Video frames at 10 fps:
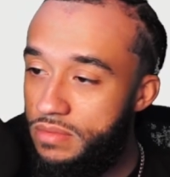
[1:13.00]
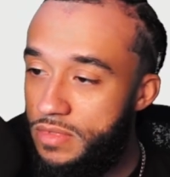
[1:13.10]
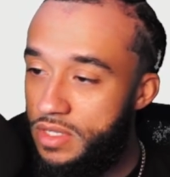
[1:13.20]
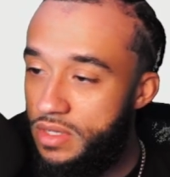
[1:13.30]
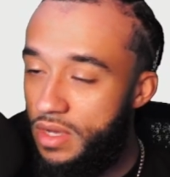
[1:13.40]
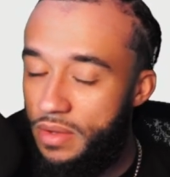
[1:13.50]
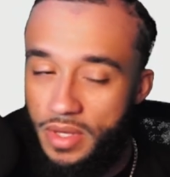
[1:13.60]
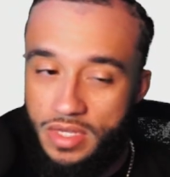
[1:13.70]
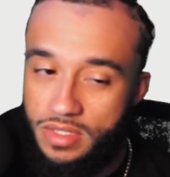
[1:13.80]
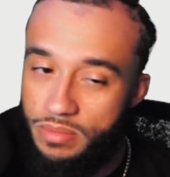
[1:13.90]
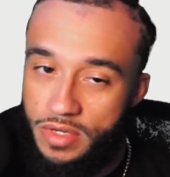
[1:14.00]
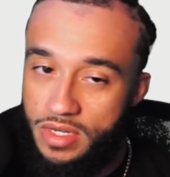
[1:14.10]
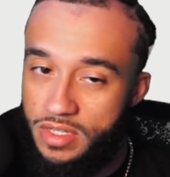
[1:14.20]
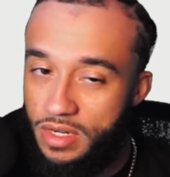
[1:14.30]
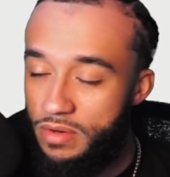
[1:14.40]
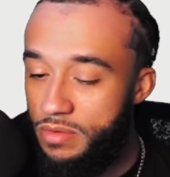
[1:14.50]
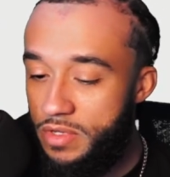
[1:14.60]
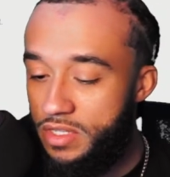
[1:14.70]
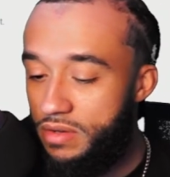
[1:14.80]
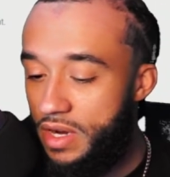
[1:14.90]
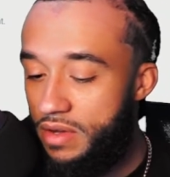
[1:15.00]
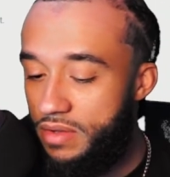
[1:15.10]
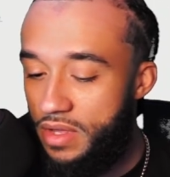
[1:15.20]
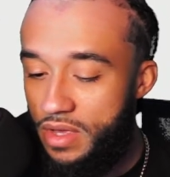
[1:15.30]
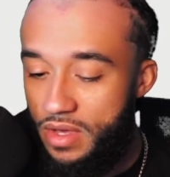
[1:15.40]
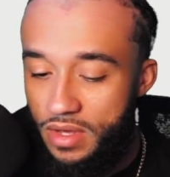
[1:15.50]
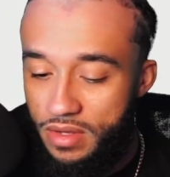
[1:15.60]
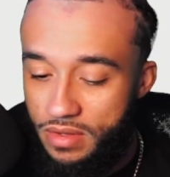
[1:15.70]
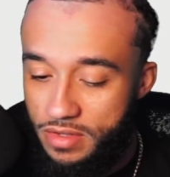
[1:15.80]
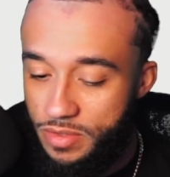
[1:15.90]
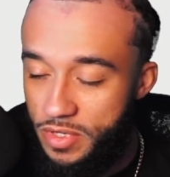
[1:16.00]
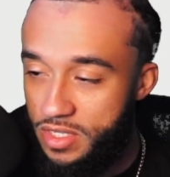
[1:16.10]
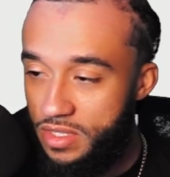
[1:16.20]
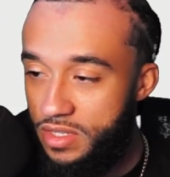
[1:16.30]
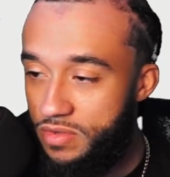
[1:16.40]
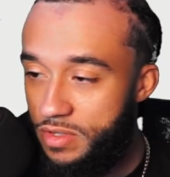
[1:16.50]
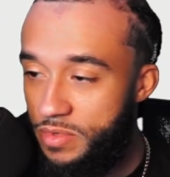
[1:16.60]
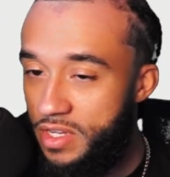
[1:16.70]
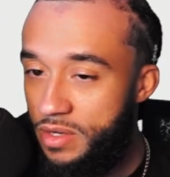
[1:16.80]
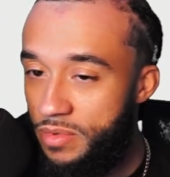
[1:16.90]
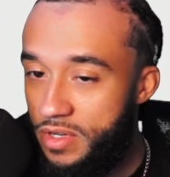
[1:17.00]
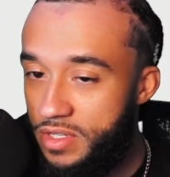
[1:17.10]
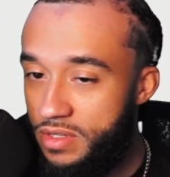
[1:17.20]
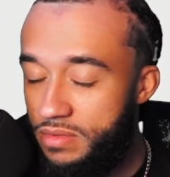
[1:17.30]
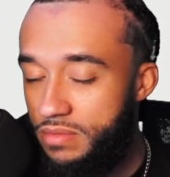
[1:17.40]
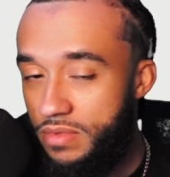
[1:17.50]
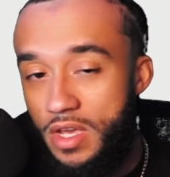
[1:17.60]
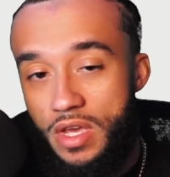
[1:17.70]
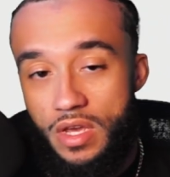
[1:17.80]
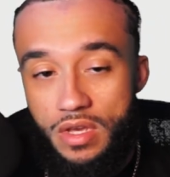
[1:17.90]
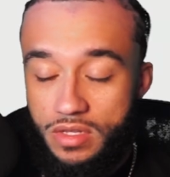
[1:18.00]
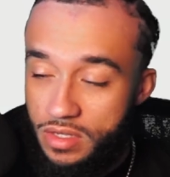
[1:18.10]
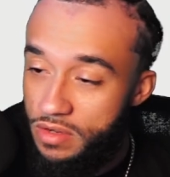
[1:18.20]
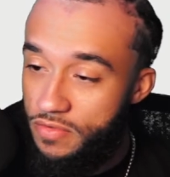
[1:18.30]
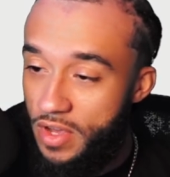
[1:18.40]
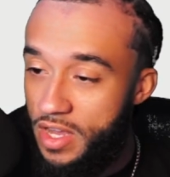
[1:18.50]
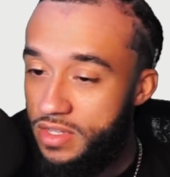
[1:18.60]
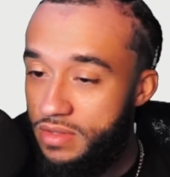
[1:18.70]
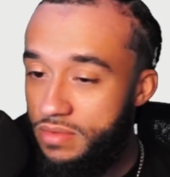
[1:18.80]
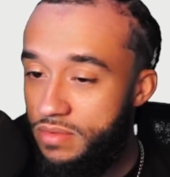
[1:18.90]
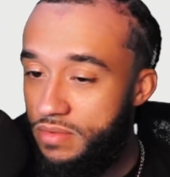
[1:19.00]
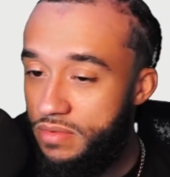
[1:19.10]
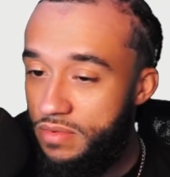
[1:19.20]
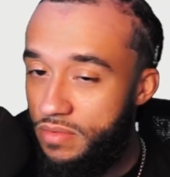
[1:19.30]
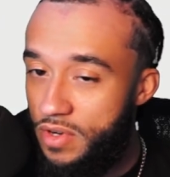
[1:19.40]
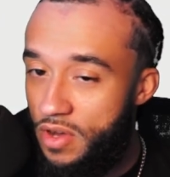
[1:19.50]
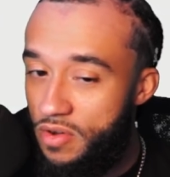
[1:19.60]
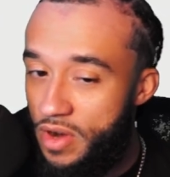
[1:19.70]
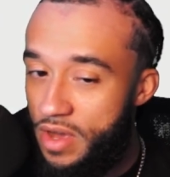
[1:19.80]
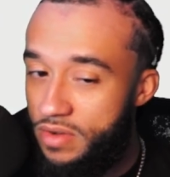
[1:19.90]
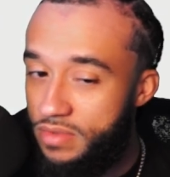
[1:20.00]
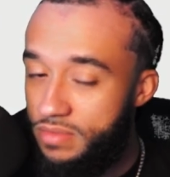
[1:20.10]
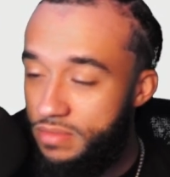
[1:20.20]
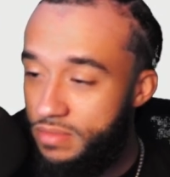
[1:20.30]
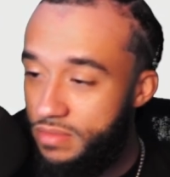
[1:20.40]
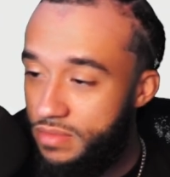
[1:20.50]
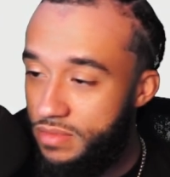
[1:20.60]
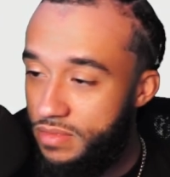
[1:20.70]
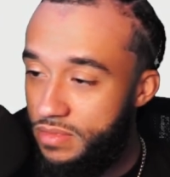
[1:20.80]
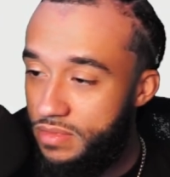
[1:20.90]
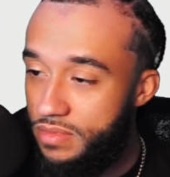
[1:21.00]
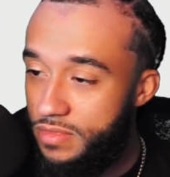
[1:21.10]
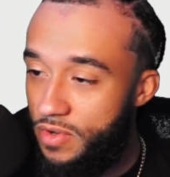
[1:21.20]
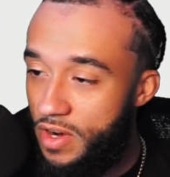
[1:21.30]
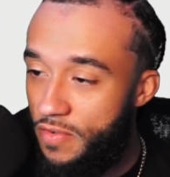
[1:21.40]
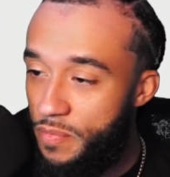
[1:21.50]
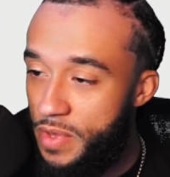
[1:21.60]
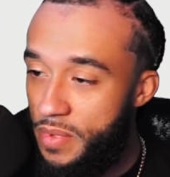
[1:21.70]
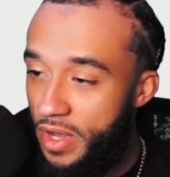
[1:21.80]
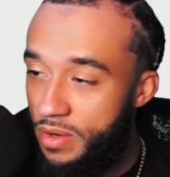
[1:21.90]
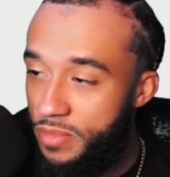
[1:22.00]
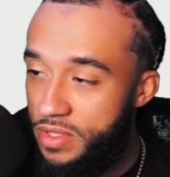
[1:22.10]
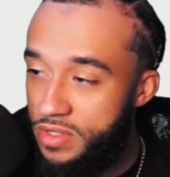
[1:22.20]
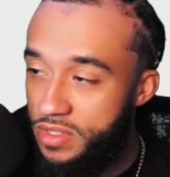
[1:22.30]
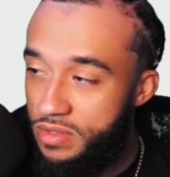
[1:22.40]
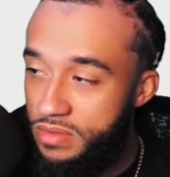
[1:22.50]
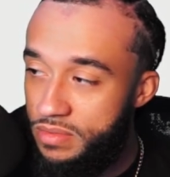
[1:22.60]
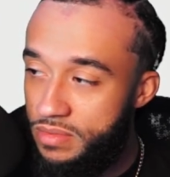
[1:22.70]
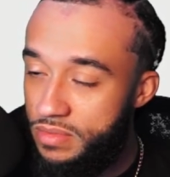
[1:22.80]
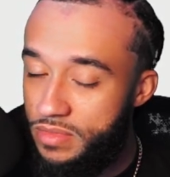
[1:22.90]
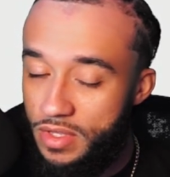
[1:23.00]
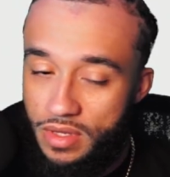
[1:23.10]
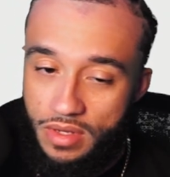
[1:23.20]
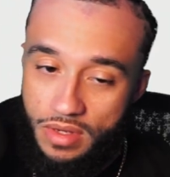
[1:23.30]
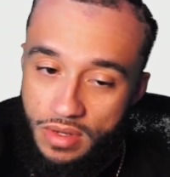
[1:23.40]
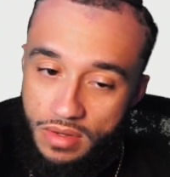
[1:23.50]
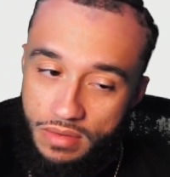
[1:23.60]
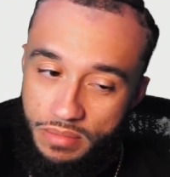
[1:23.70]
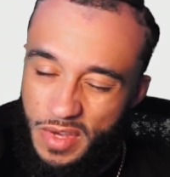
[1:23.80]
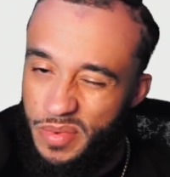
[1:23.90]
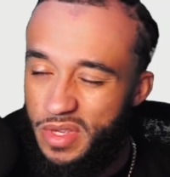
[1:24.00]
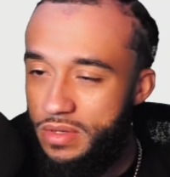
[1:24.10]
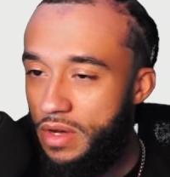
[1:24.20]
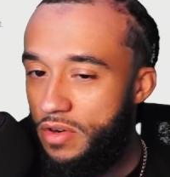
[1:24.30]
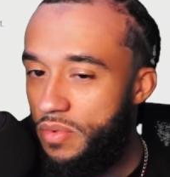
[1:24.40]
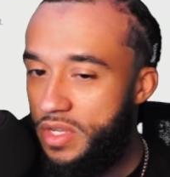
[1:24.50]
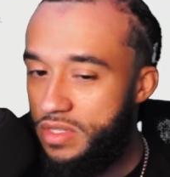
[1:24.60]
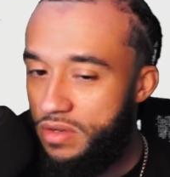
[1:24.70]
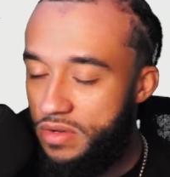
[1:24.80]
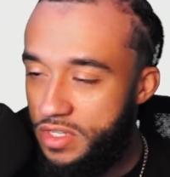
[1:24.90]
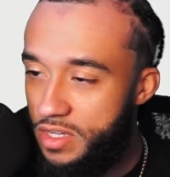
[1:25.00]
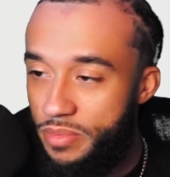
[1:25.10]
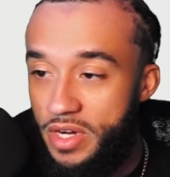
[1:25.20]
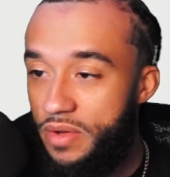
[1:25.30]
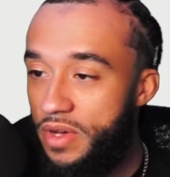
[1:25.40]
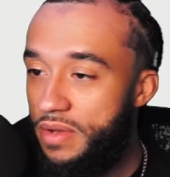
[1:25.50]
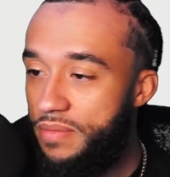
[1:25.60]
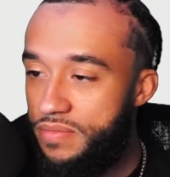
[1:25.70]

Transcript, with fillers: but I'm guessing bunnies aren't gonna be sold out as much as they used to be anymore. So, so if you guys want to hold out, hold out for maybe like a month or two, maybe I don't know when it's gonna go on sale, but anyway,